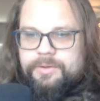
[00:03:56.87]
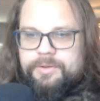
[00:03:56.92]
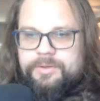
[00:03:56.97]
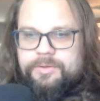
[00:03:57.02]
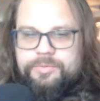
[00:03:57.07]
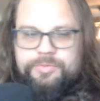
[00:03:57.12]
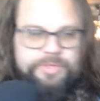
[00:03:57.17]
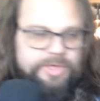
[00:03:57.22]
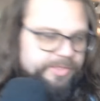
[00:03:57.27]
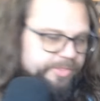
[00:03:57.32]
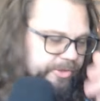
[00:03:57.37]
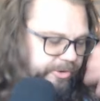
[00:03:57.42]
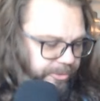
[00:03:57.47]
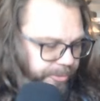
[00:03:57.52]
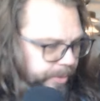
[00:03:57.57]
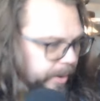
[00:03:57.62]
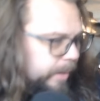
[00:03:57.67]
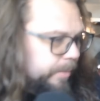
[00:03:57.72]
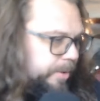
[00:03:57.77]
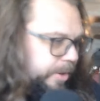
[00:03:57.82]
there's
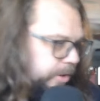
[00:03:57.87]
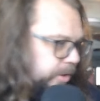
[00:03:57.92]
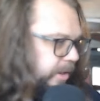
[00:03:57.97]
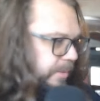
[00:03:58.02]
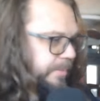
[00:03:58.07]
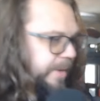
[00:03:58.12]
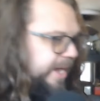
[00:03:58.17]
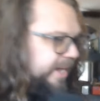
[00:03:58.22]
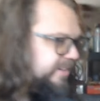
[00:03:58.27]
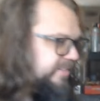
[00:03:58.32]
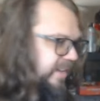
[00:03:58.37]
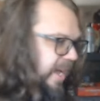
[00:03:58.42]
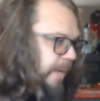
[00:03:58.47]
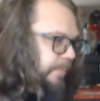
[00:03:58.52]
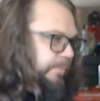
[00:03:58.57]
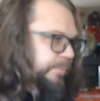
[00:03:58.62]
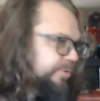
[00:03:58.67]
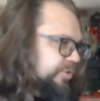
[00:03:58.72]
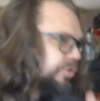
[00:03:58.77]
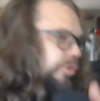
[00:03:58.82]
probably already mechs. I'm
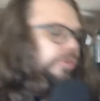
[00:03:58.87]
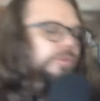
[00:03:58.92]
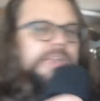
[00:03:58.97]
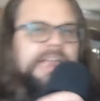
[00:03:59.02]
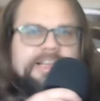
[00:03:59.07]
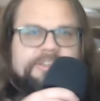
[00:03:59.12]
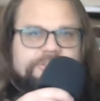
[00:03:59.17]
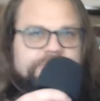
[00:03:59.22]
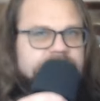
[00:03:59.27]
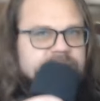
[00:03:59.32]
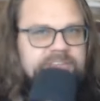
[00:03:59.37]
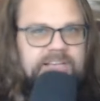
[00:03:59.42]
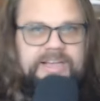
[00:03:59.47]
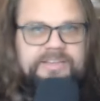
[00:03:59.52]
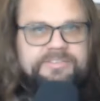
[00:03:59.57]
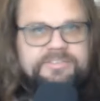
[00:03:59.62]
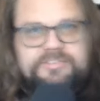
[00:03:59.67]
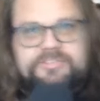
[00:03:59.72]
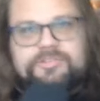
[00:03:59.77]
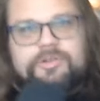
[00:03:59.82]
sure Legends has so